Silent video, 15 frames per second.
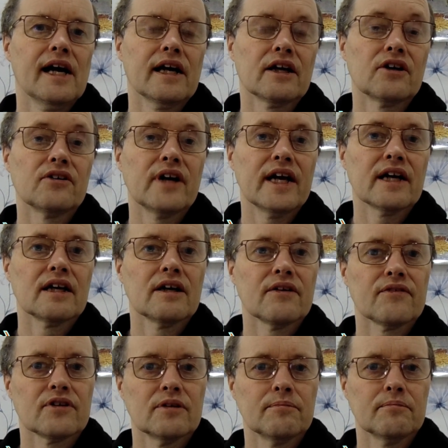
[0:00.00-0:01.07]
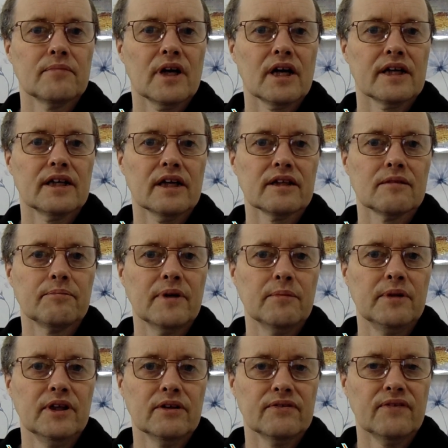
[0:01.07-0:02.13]
and Greg from Another
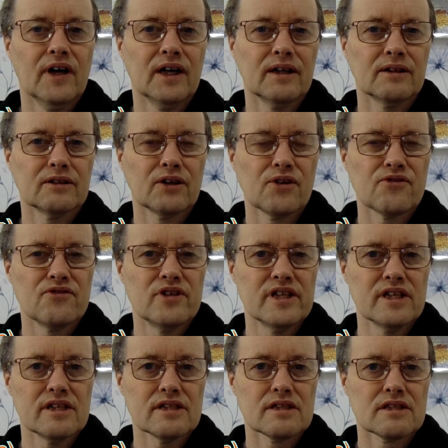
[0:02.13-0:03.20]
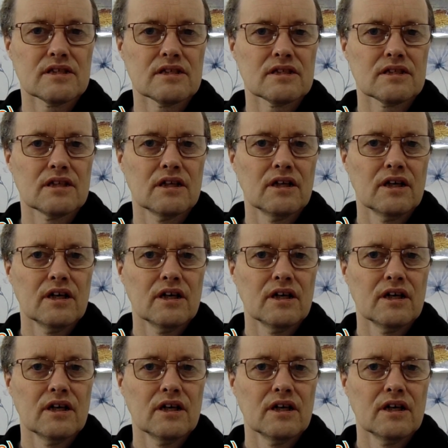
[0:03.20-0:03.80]
Bibliophile Reads.